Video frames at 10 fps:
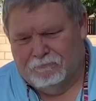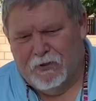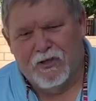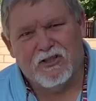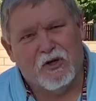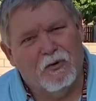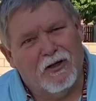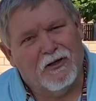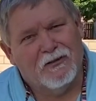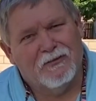because he
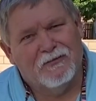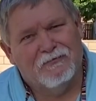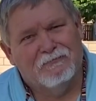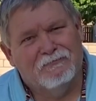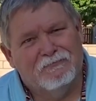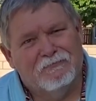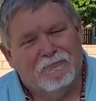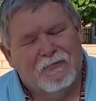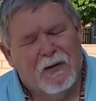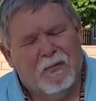will.
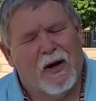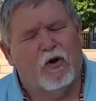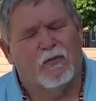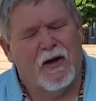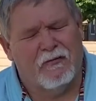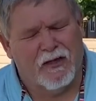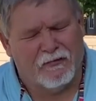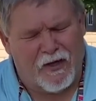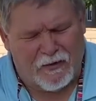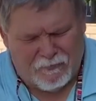Pray with me,
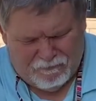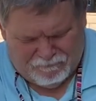Heavenly Father.